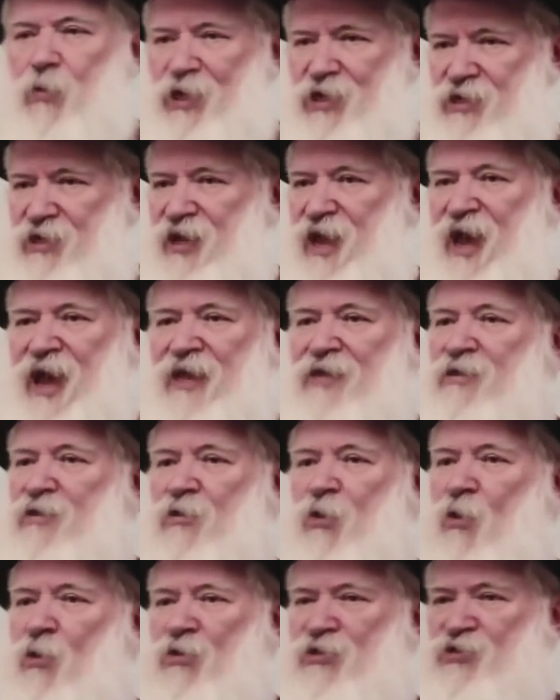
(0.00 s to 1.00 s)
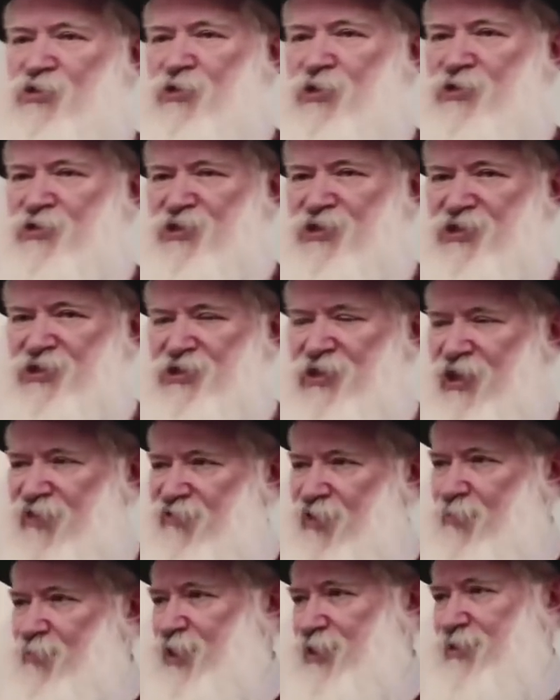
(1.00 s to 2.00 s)
We could handle all sorts of
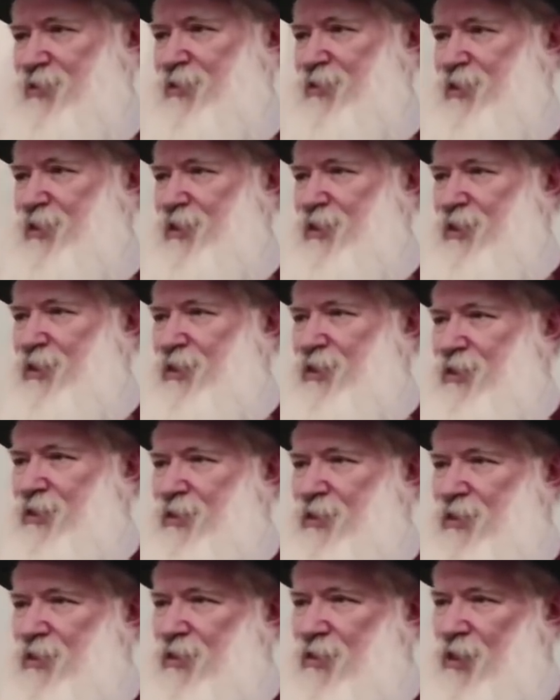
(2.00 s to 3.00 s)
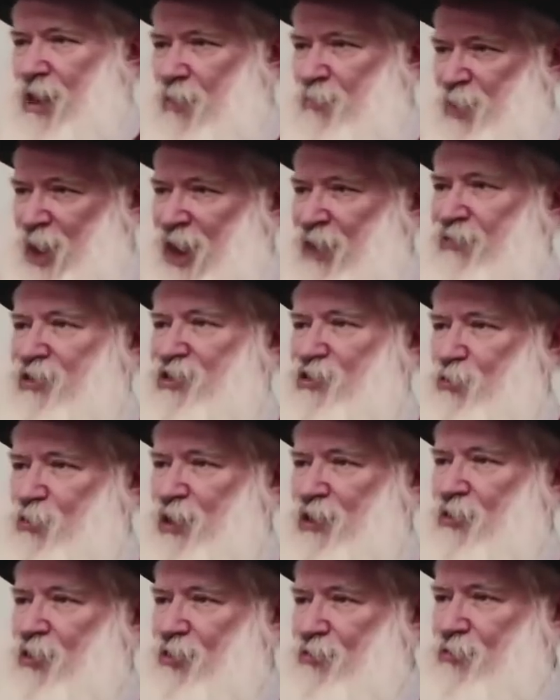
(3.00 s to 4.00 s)
stuff. I mean, our
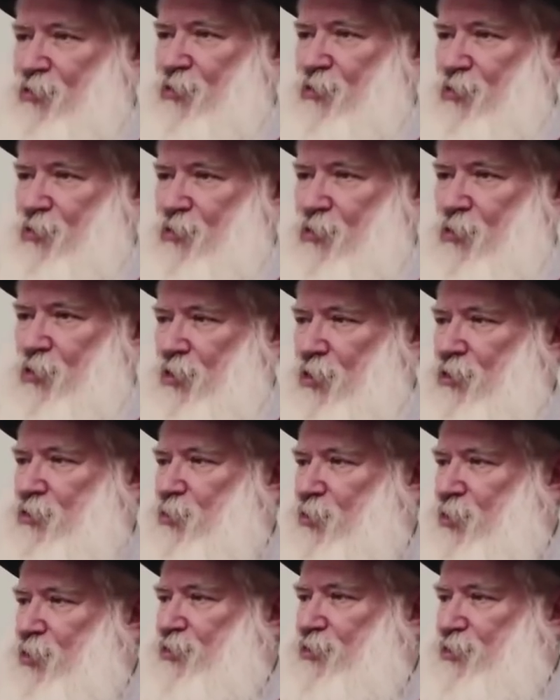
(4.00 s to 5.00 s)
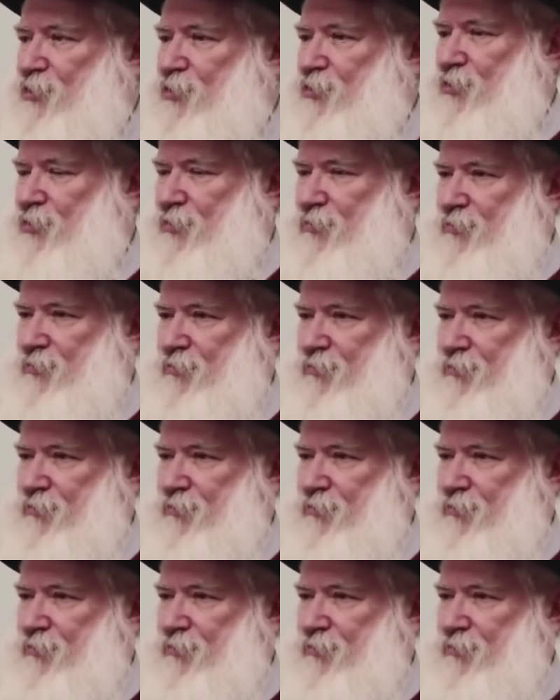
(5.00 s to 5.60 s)
parents went through World War II.